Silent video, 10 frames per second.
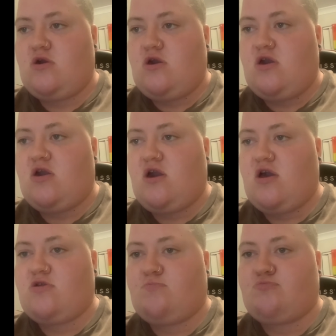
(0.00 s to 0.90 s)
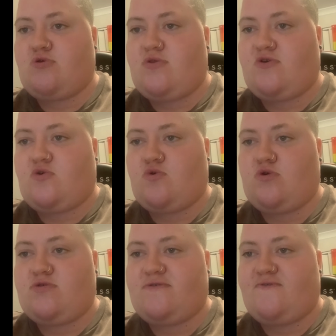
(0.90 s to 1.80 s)
He had a brother
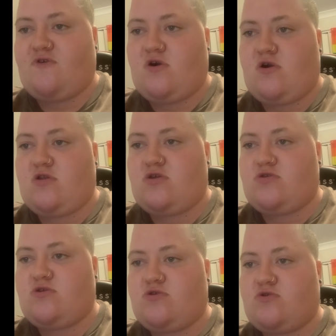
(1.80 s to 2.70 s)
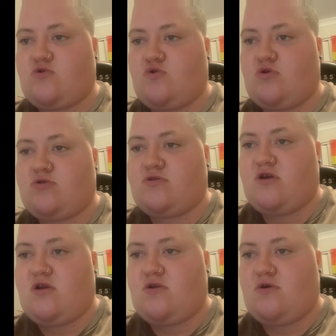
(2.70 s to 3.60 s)
Christopher and a sister
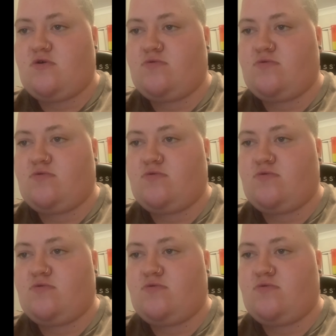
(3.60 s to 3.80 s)
Christina.